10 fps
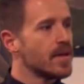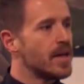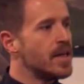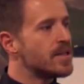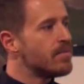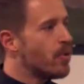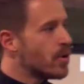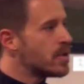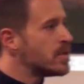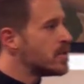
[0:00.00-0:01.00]
it is
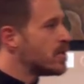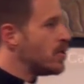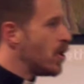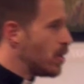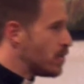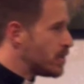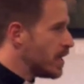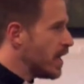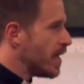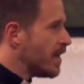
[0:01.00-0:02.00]
important to note
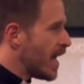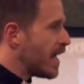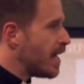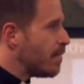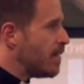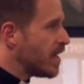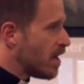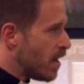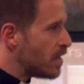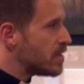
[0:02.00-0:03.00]
that
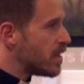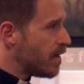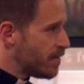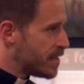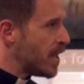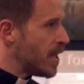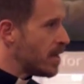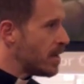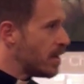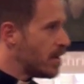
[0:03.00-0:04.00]
because of
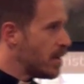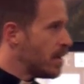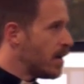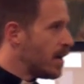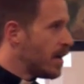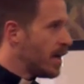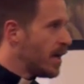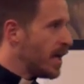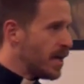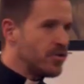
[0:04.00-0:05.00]
sin,
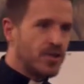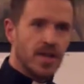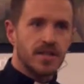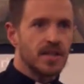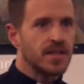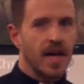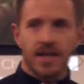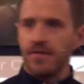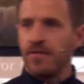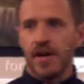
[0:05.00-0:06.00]
in Genesis, at
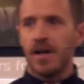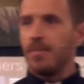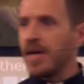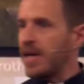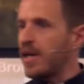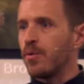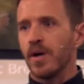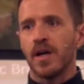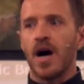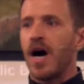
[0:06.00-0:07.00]
the very beginning,
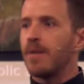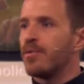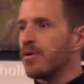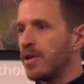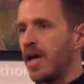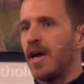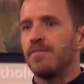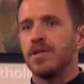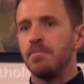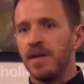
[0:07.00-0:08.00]
what God
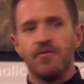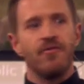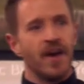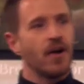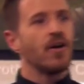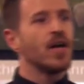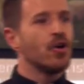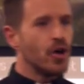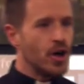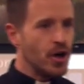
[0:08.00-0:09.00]
proclaimed to be very
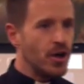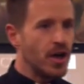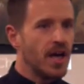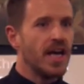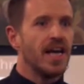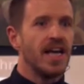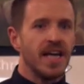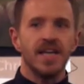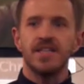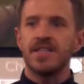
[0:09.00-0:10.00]
good
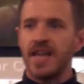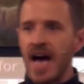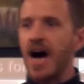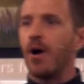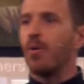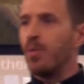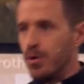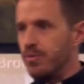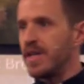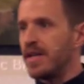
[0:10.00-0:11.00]
is now
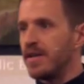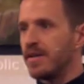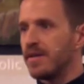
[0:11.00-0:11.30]
wounded.